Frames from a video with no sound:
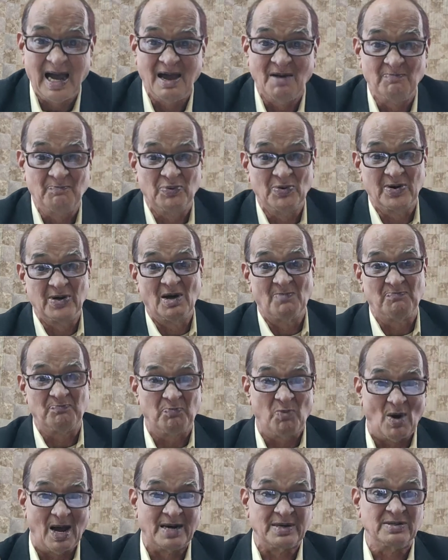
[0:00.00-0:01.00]
I have put
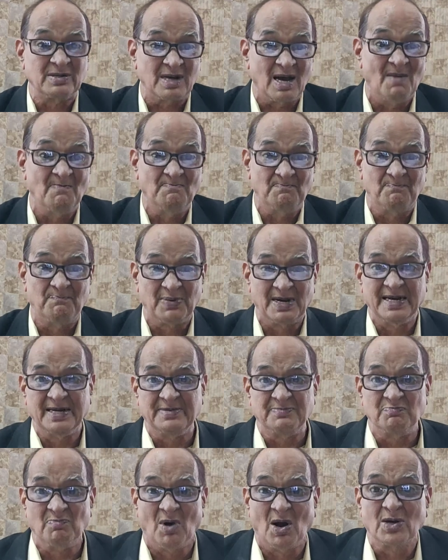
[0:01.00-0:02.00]
up one
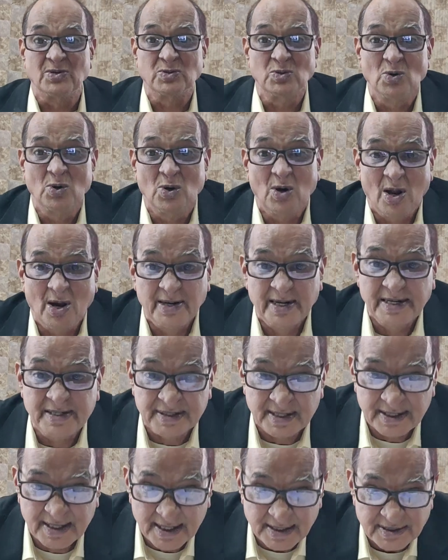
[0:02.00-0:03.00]
complete module on
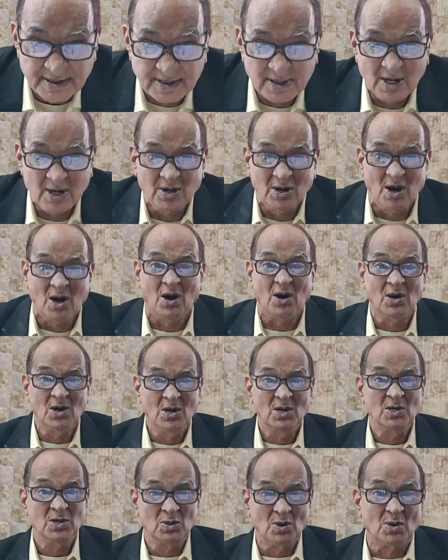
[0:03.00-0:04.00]
international law.
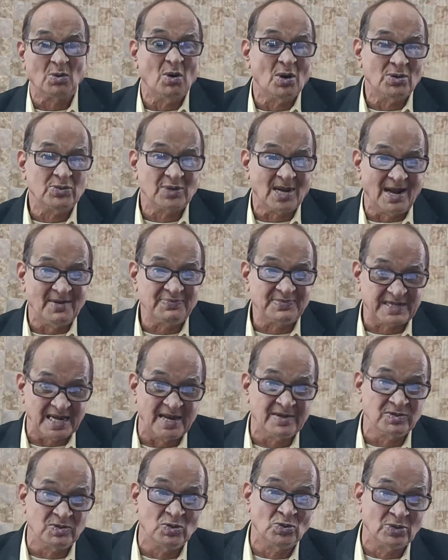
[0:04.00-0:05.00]
You are going to have
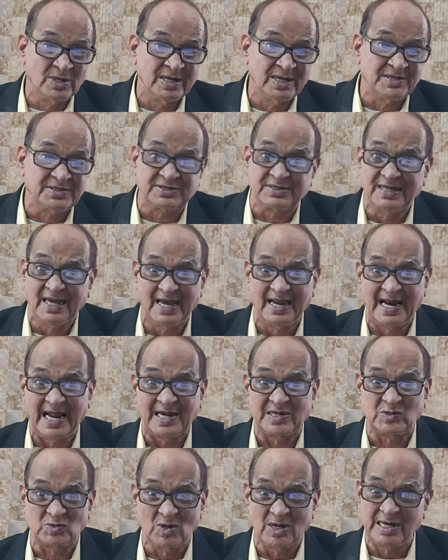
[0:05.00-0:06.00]
10 units
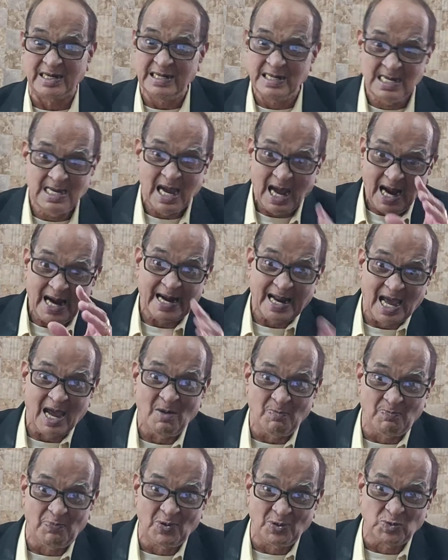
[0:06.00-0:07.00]
there actually, and
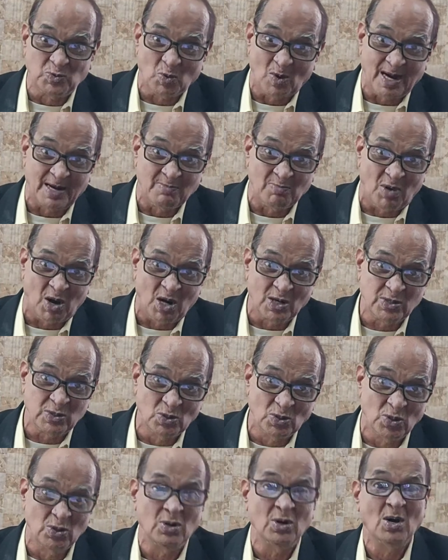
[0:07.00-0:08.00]
I have put one
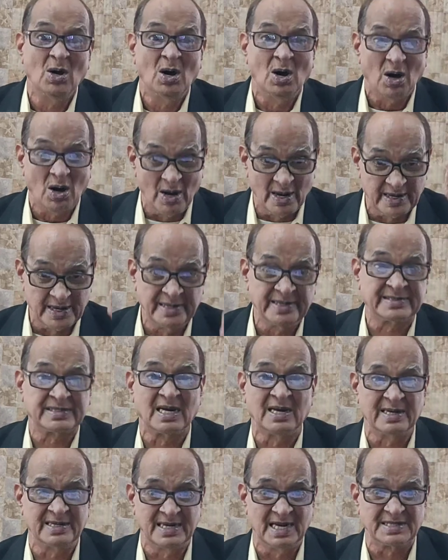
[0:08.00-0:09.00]
module on
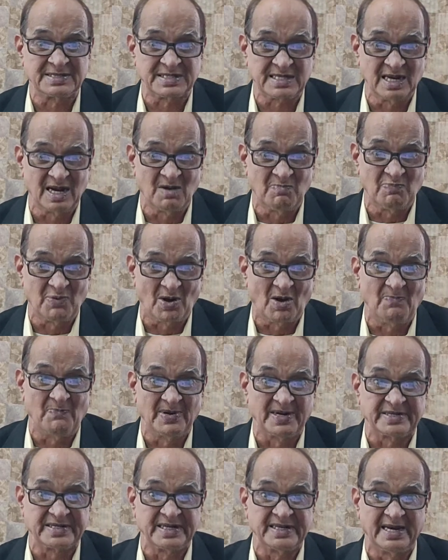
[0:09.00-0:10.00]
industrial
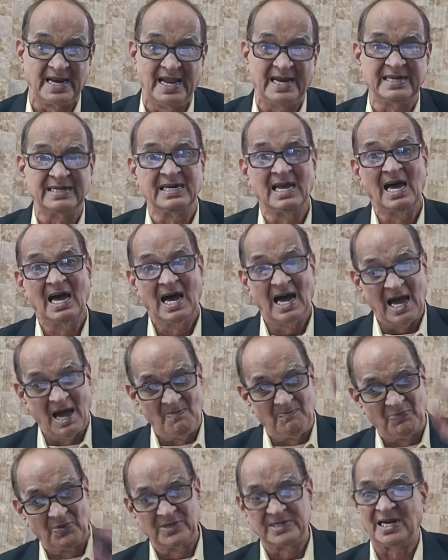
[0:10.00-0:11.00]
property right.
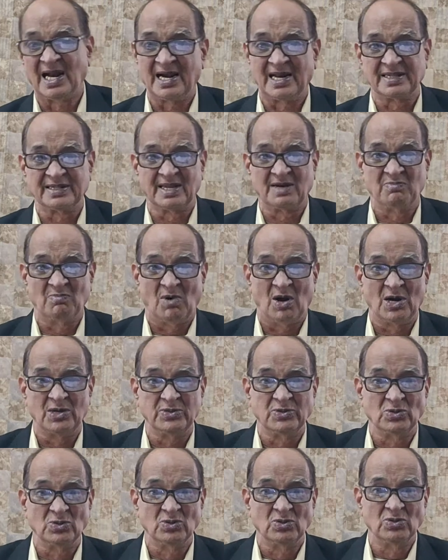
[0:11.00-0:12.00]
I put another
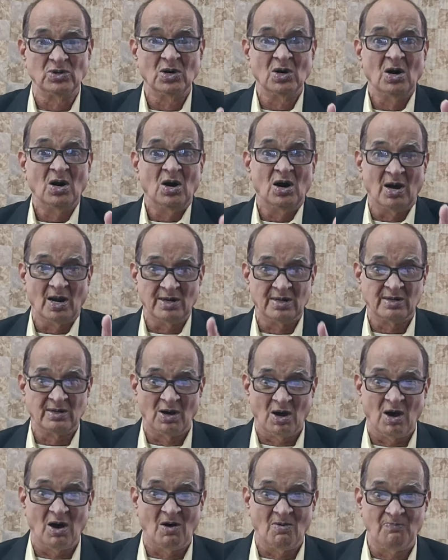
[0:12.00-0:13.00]
module
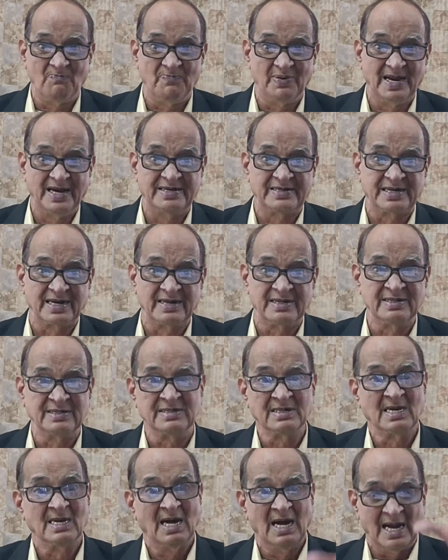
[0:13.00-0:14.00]
on law of
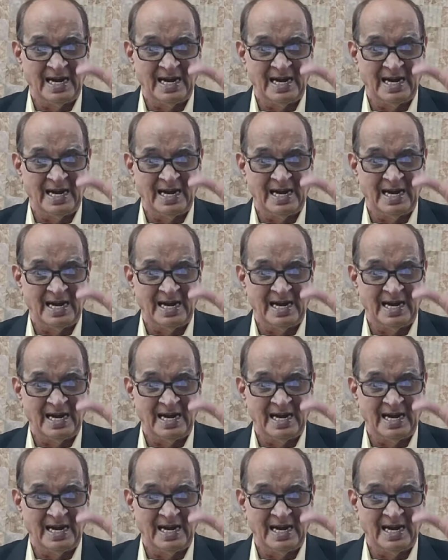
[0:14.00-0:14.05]
patent